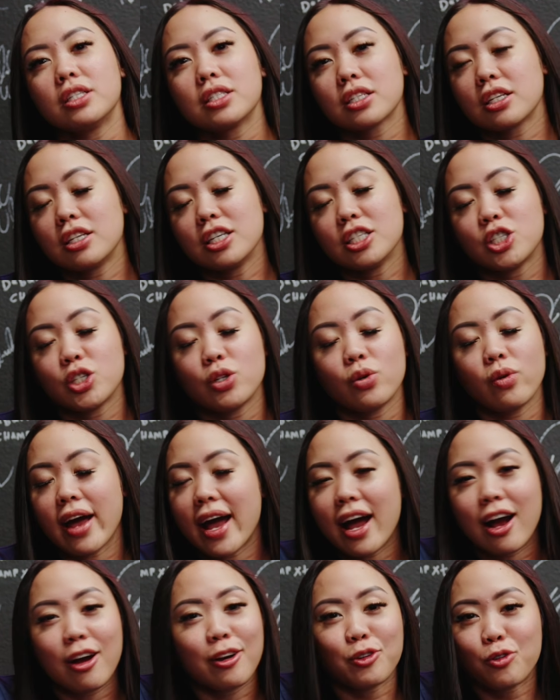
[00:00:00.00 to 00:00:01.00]
just gonna do
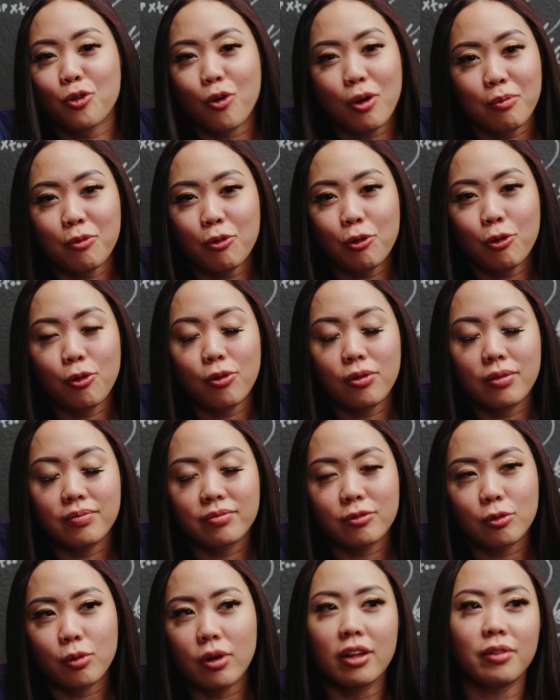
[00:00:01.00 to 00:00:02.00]
our normal,
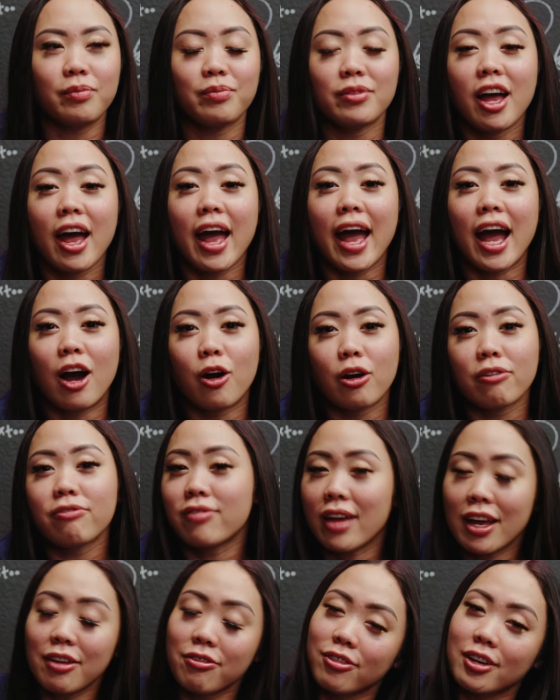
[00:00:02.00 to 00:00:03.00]
our
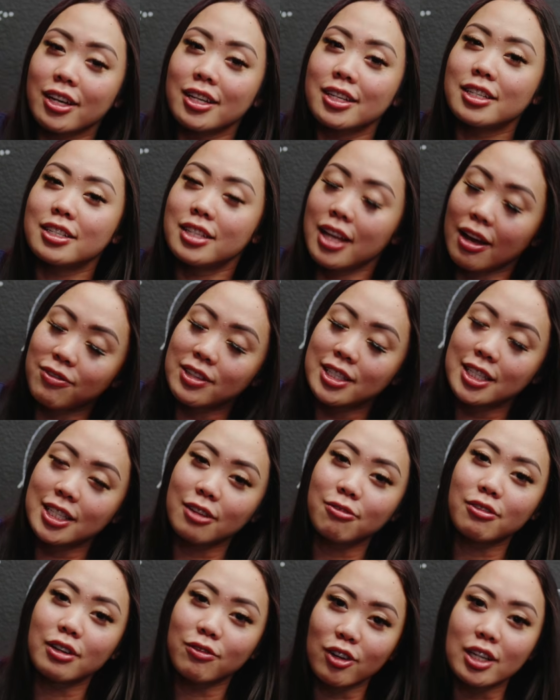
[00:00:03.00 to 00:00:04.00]
favorite
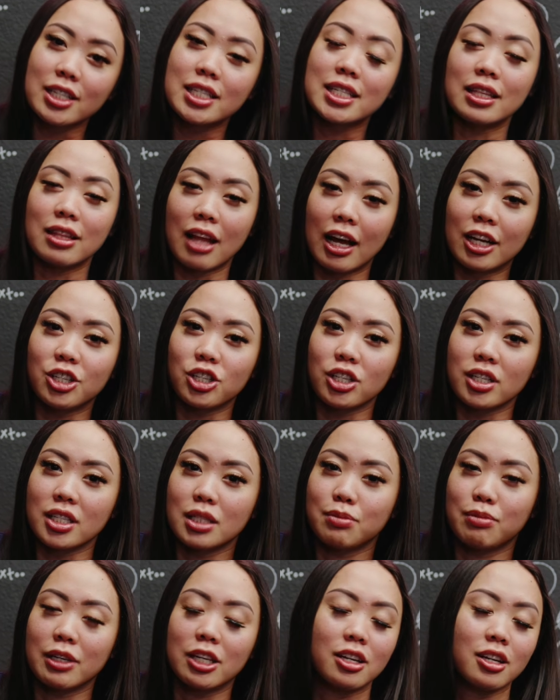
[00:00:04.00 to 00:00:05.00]
deficit reverse
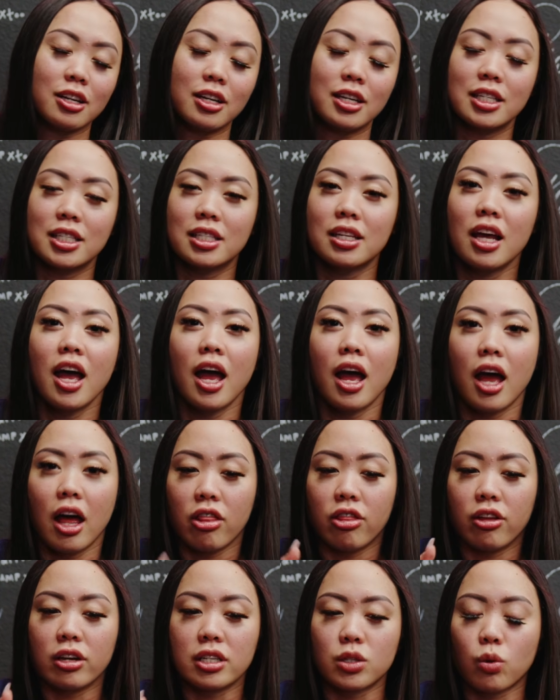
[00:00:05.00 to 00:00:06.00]
lunges because
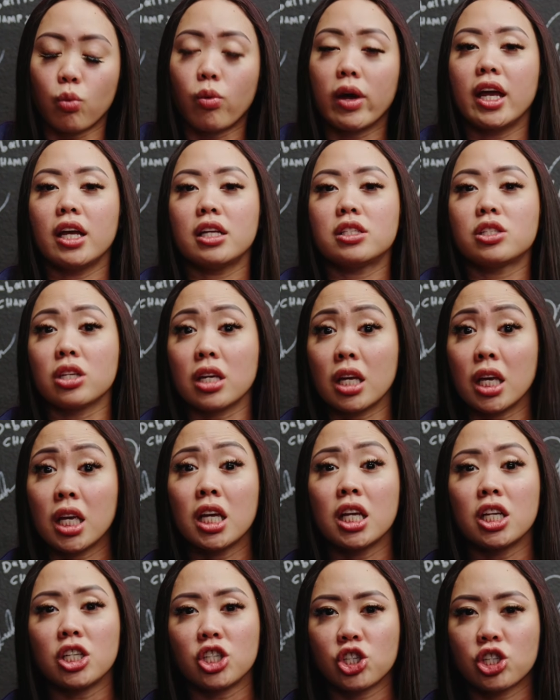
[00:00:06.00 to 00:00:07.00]
there's a way to
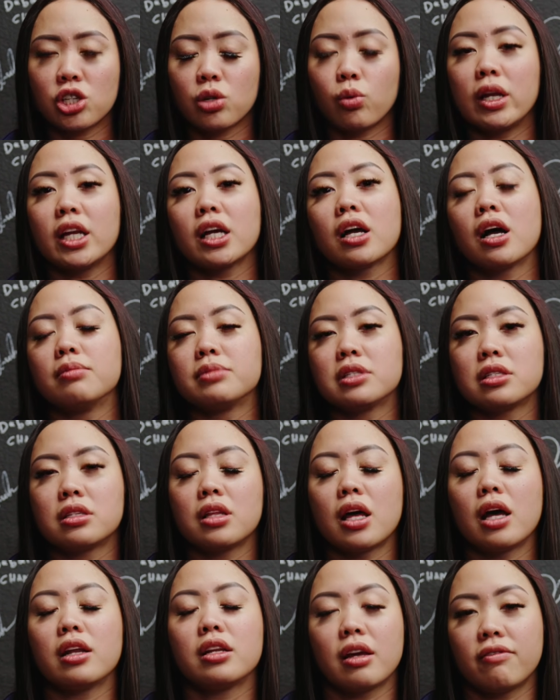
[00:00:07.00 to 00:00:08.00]
hinge when it comes to
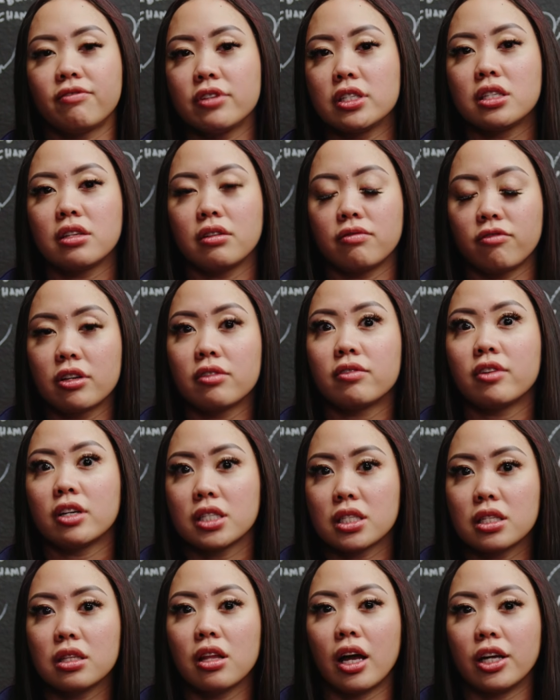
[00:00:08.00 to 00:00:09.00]
that deficit
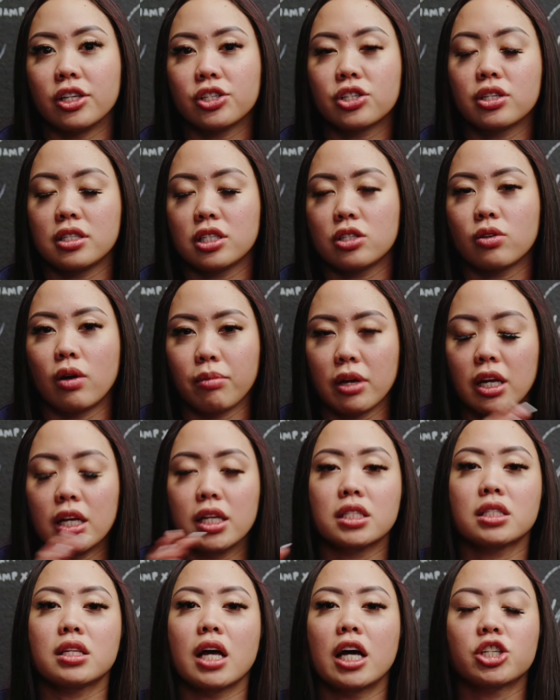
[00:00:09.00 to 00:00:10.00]
reverse lunge. And so I'm gonna
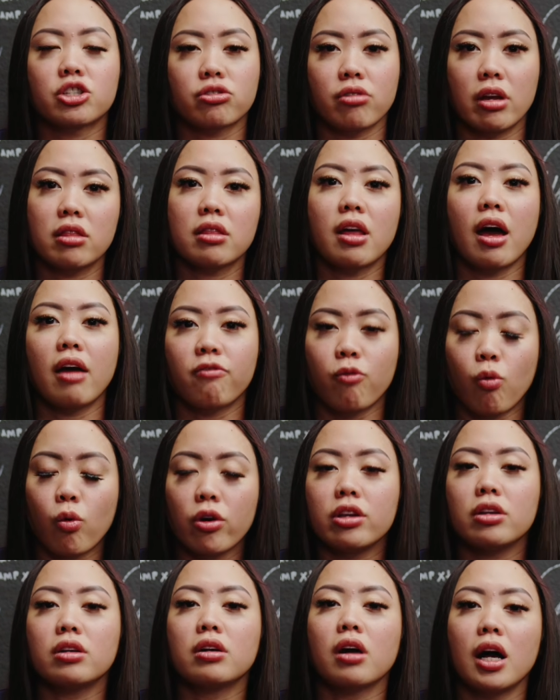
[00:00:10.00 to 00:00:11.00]
exaggerate that for
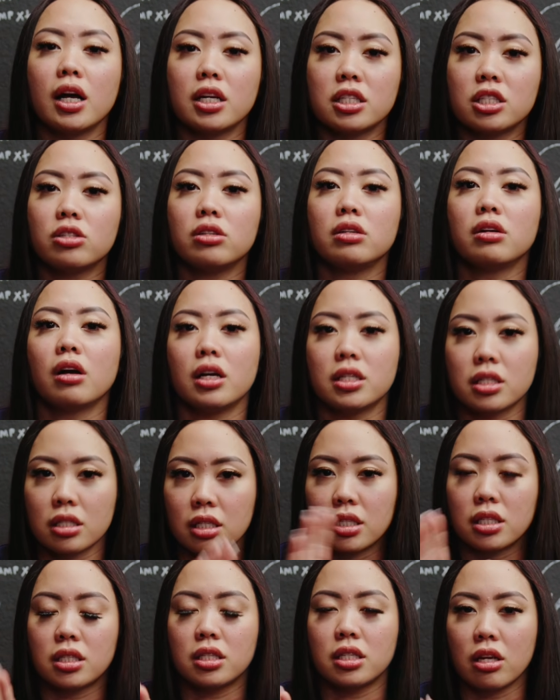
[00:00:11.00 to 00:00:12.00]
you guys so you guys
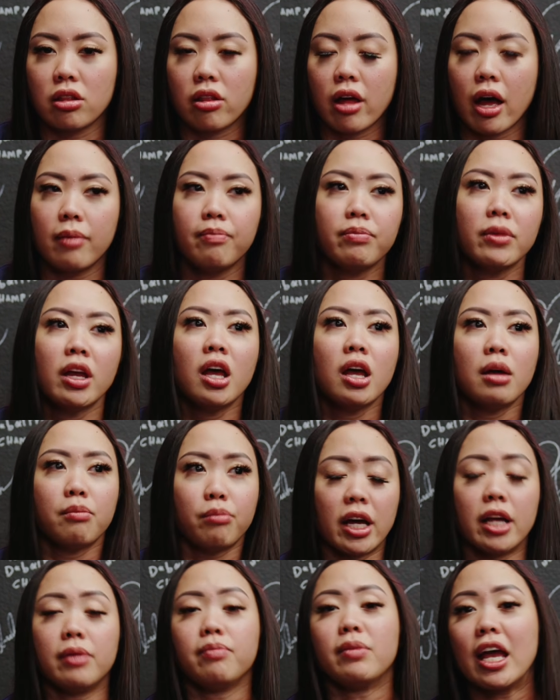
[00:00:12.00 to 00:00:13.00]
can see that.
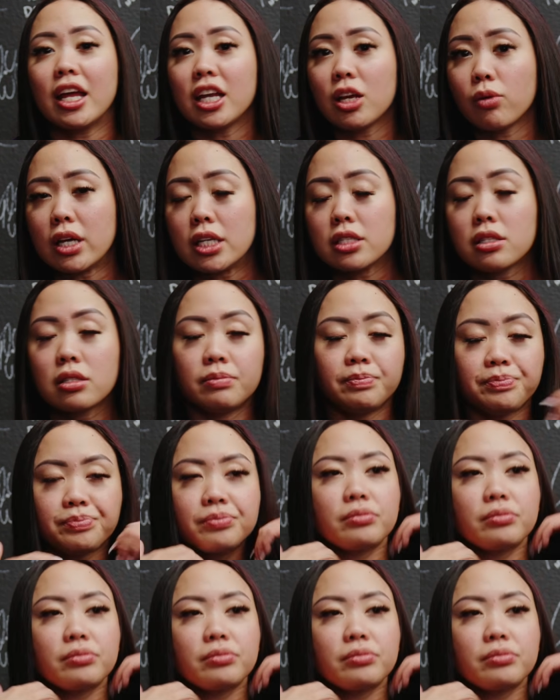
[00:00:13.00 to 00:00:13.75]
But anyways,